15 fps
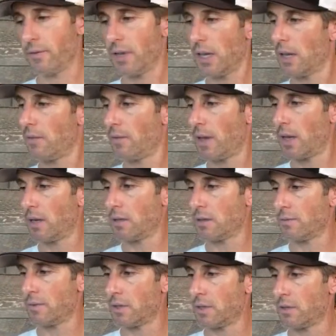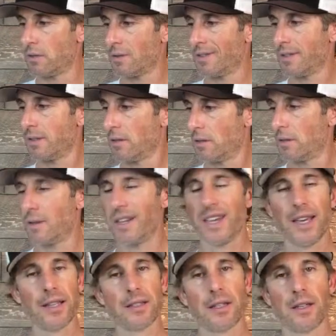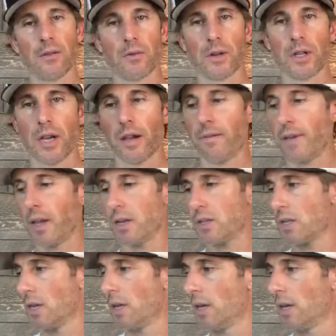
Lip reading: take advantage of this, you know, I hate saying the word take advantage,